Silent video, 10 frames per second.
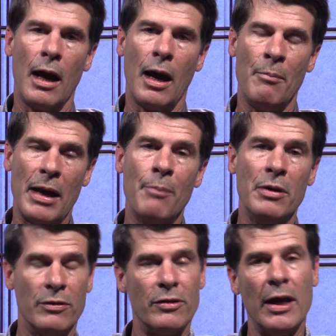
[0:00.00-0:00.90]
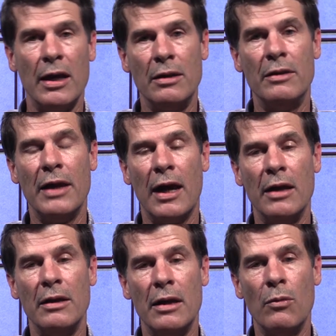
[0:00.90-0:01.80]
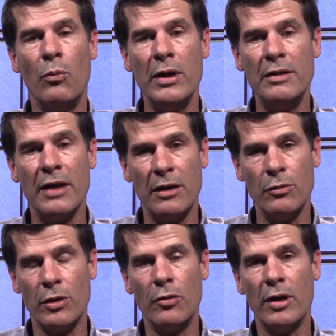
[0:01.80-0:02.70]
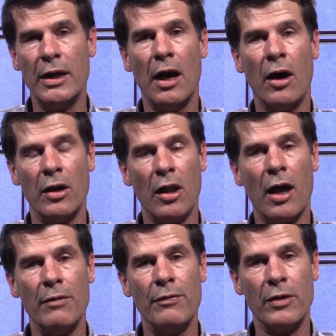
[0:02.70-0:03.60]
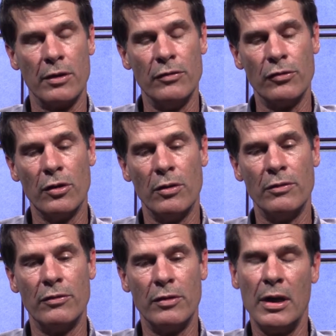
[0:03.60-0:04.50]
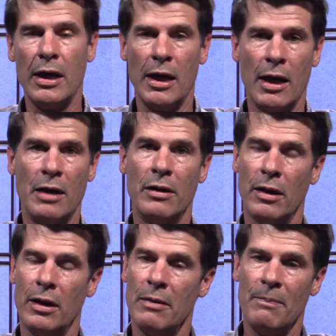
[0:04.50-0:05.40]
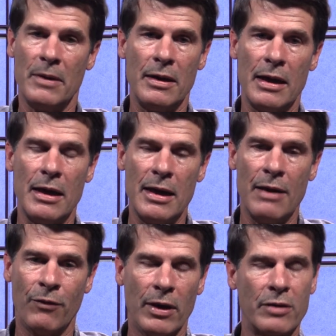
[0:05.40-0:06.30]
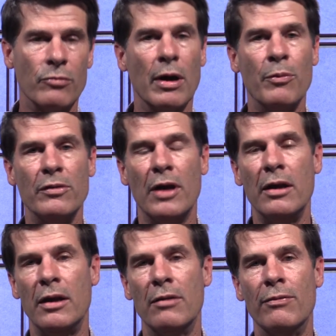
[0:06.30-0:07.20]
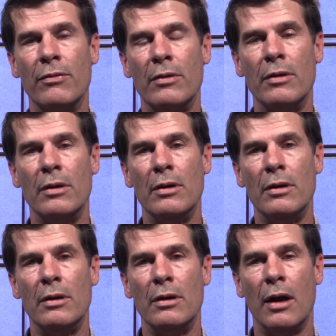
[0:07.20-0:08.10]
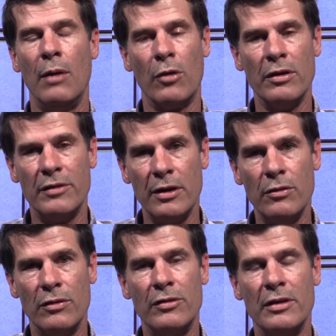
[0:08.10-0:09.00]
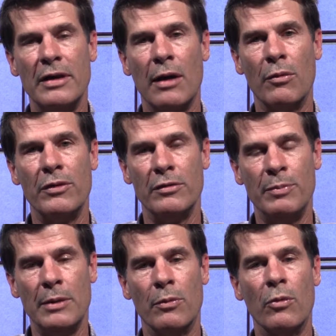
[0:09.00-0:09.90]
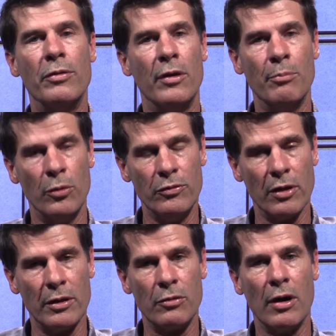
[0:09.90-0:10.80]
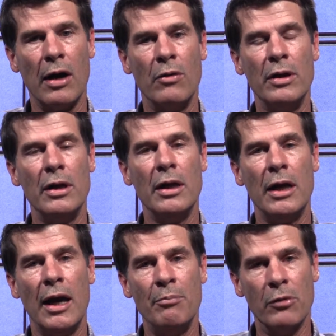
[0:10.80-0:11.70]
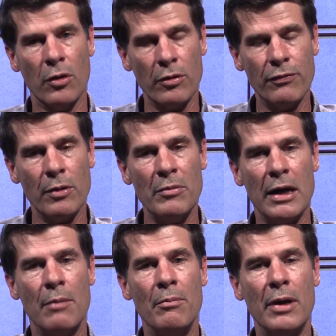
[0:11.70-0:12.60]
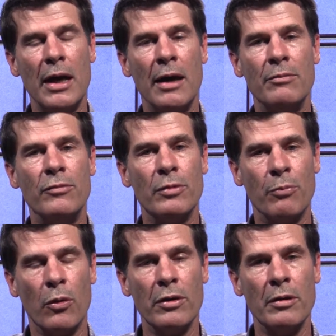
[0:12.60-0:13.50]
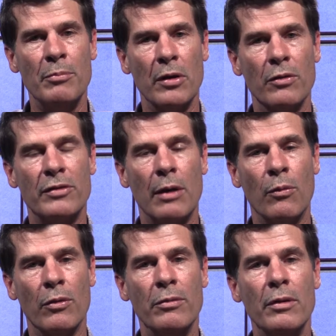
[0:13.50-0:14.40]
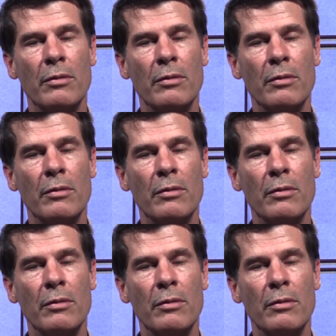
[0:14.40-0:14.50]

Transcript: I'm happy to say that we tend to agree on a lot of the concerns, and if elected representative, I will continue to sit down with these people with their boots on the ground and learn from them and support the bills that will